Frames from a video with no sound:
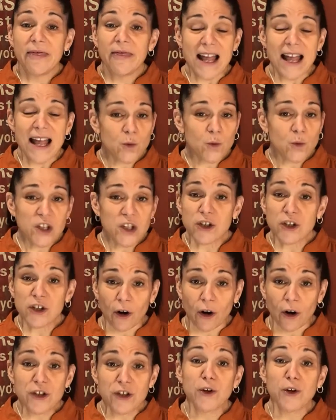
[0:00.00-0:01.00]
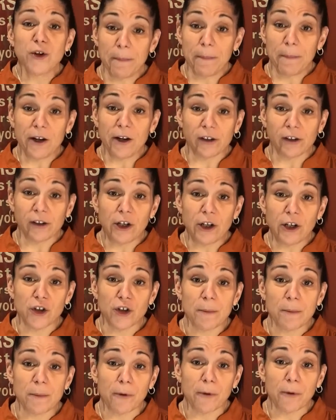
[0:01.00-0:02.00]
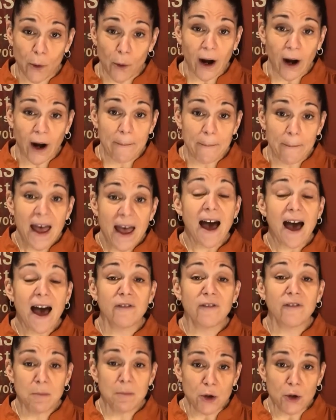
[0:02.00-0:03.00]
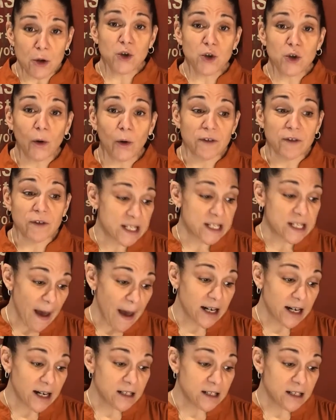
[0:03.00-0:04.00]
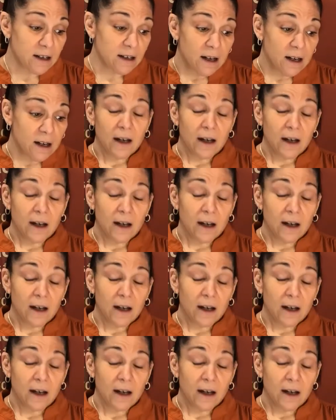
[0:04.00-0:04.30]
That's what starts your peer leadership program, having mutual respect.